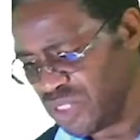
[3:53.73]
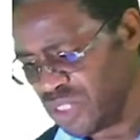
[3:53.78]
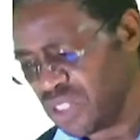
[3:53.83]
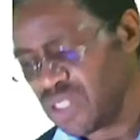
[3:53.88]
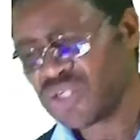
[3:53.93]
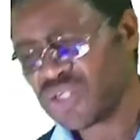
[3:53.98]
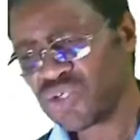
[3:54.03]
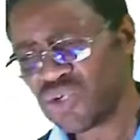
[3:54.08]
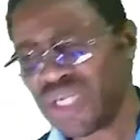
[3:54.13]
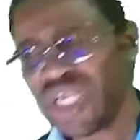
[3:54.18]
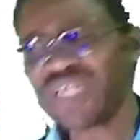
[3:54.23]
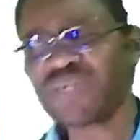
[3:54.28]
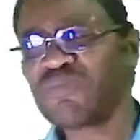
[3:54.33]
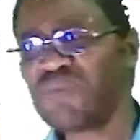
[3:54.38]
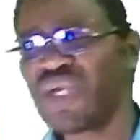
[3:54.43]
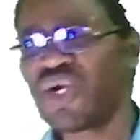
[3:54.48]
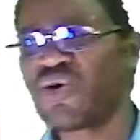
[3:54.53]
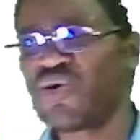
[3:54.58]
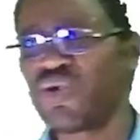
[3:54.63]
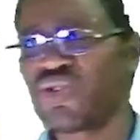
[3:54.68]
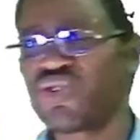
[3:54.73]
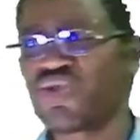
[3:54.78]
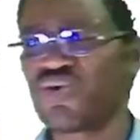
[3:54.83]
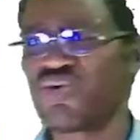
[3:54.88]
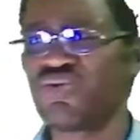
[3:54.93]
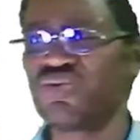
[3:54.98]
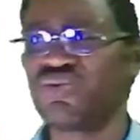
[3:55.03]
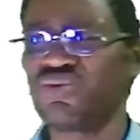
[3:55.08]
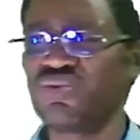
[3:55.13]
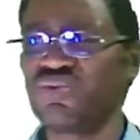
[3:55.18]
So let me go
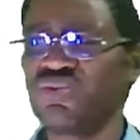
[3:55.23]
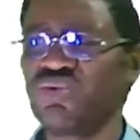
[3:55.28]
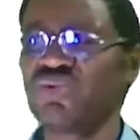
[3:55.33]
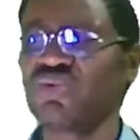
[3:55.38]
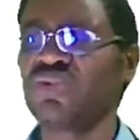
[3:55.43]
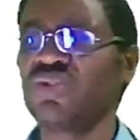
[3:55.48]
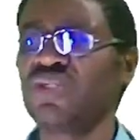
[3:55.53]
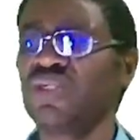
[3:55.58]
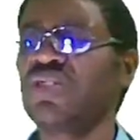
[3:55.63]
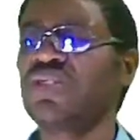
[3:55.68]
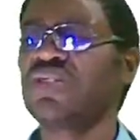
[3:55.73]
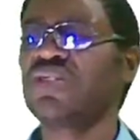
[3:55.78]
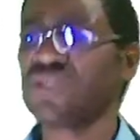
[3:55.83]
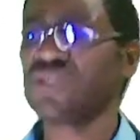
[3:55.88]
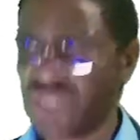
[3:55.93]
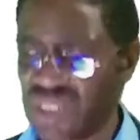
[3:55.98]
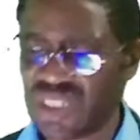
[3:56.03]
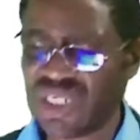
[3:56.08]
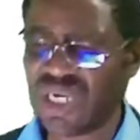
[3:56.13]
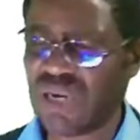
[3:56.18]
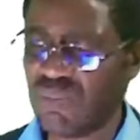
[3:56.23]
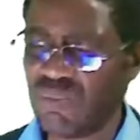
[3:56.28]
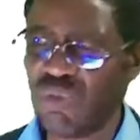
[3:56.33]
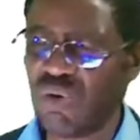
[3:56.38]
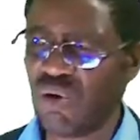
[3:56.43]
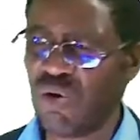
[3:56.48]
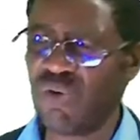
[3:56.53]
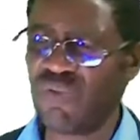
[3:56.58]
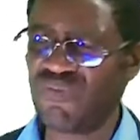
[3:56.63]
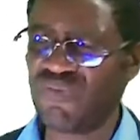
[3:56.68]
through some
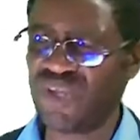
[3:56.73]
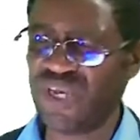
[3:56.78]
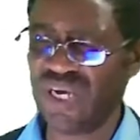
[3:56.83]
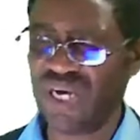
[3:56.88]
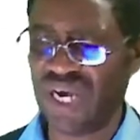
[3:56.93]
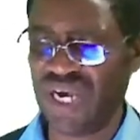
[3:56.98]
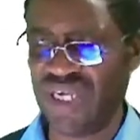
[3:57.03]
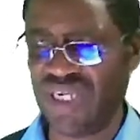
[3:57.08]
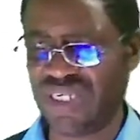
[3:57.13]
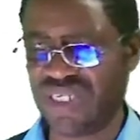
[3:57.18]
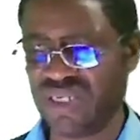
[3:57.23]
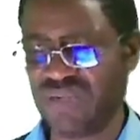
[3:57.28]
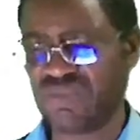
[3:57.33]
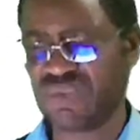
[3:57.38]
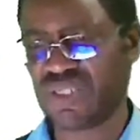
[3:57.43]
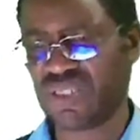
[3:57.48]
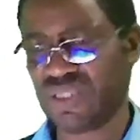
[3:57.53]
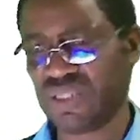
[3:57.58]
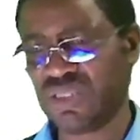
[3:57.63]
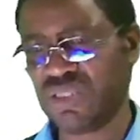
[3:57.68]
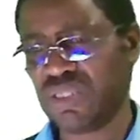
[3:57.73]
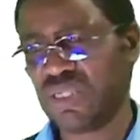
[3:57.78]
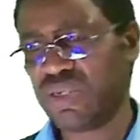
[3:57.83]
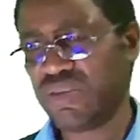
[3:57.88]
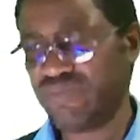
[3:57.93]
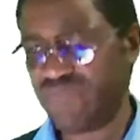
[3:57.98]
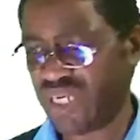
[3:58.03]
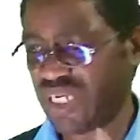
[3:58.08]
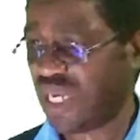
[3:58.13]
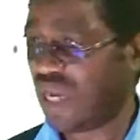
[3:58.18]
of the items.
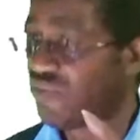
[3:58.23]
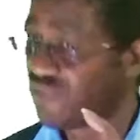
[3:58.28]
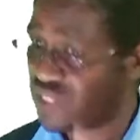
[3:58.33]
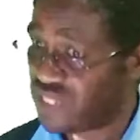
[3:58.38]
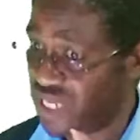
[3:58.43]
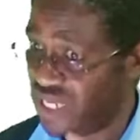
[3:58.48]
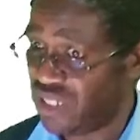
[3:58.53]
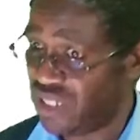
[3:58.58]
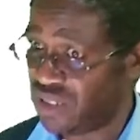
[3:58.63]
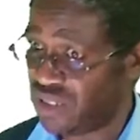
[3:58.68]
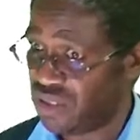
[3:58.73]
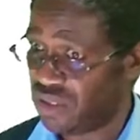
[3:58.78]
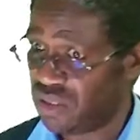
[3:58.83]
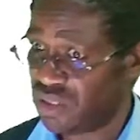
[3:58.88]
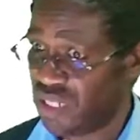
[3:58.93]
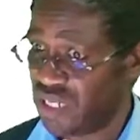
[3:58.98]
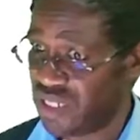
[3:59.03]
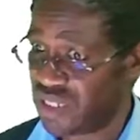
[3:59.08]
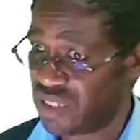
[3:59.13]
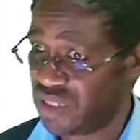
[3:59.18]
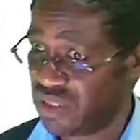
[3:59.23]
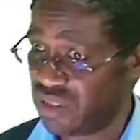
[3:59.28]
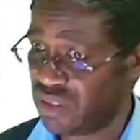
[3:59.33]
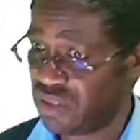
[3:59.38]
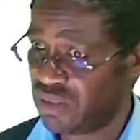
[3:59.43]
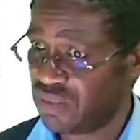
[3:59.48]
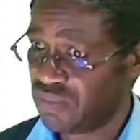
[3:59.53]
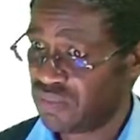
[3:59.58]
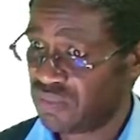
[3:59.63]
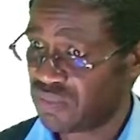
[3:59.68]
But I've said, listen,
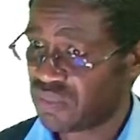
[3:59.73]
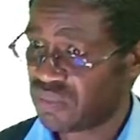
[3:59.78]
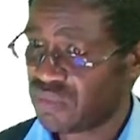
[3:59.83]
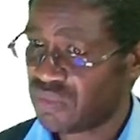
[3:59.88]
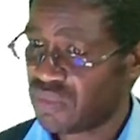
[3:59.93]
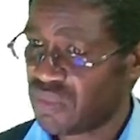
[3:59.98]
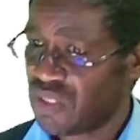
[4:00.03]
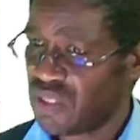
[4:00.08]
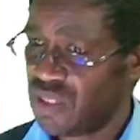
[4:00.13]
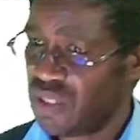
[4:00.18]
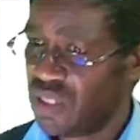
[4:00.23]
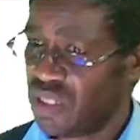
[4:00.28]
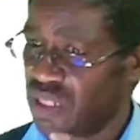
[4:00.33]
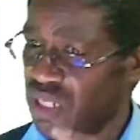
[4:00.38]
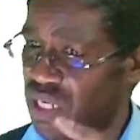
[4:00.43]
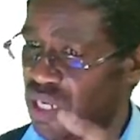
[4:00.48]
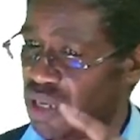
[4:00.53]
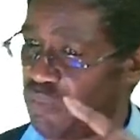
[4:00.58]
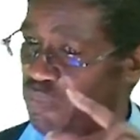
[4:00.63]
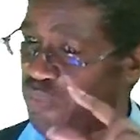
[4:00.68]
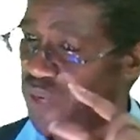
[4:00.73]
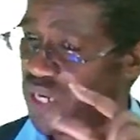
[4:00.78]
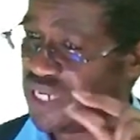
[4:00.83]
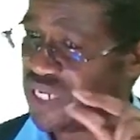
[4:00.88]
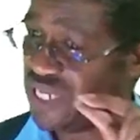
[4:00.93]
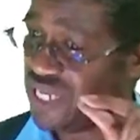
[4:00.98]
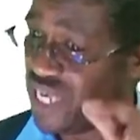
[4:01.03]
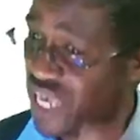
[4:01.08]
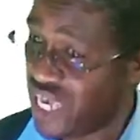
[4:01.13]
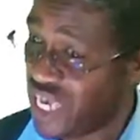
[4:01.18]
company
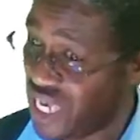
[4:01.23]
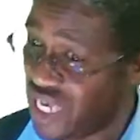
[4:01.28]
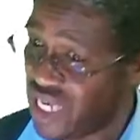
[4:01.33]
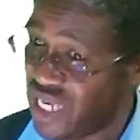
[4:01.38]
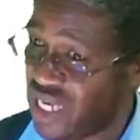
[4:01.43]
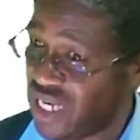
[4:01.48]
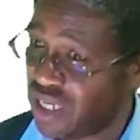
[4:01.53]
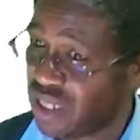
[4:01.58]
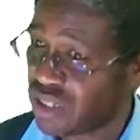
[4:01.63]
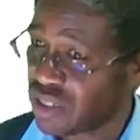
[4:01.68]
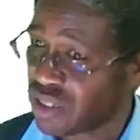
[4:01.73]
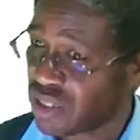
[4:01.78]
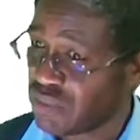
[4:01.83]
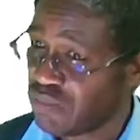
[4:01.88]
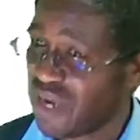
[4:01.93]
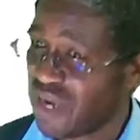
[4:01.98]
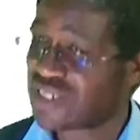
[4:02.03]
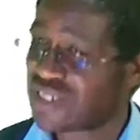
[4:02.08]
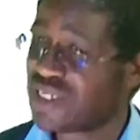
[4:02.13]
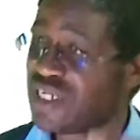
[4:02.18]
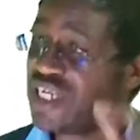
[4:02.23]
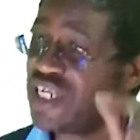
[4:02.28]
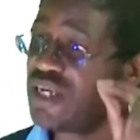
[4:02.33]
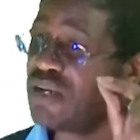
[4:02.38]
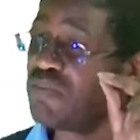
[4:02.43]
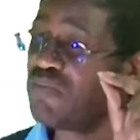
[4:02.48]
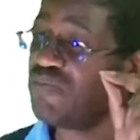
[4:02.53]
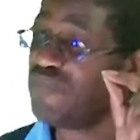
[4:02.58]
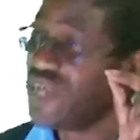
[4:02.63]
A must be